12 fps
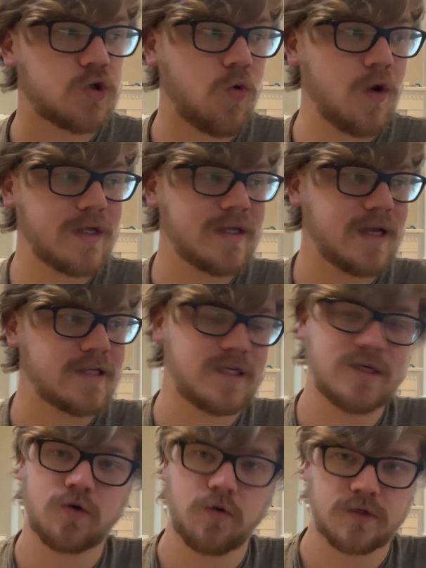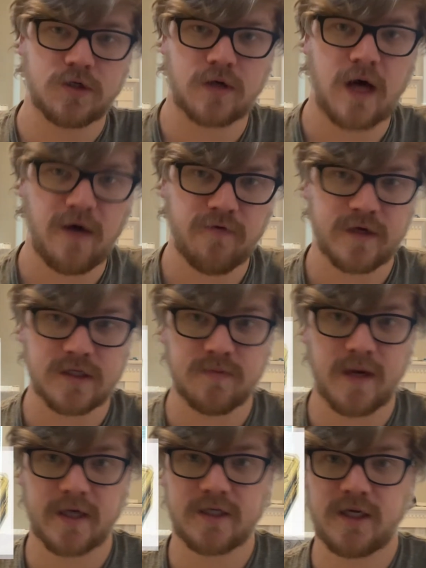2019 Gold Sarcophagus
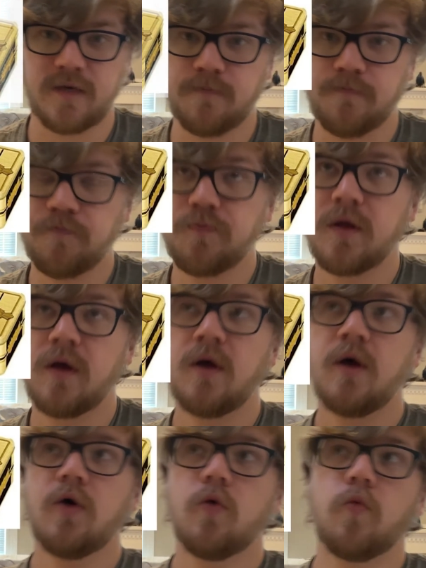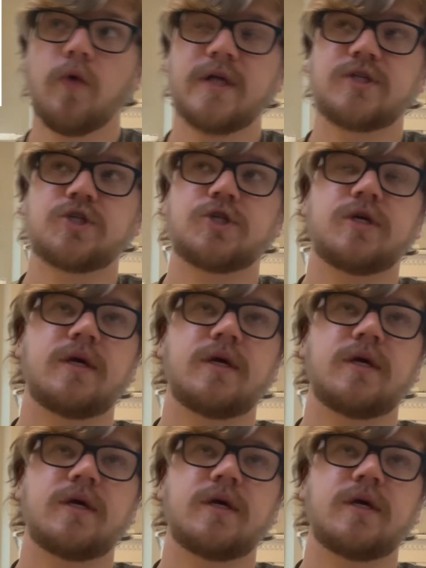Megaton, which